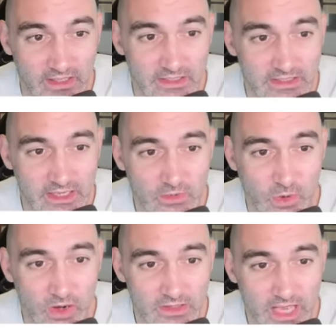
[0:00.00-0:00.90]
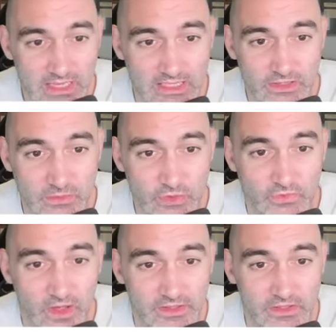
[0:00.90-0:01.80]
He said, quote, our task is to recruit
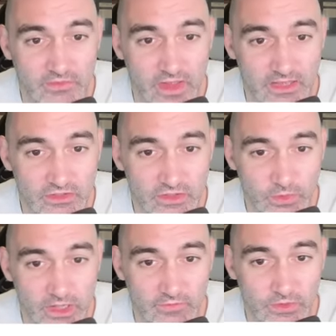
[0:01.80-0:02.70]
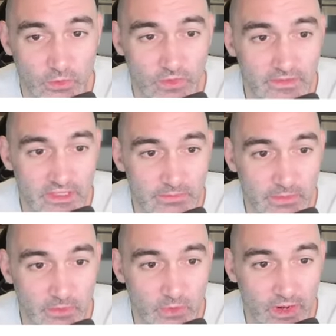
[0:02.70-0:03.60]
volunteers faster so we get fewer of these
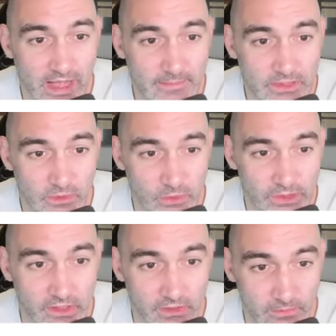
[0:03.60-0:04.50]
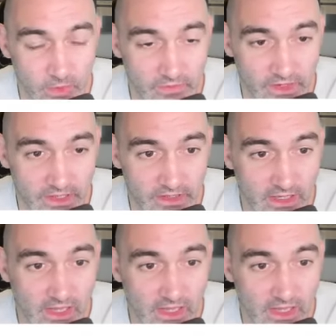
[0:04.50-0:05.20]
people who are absolutely unmotivated.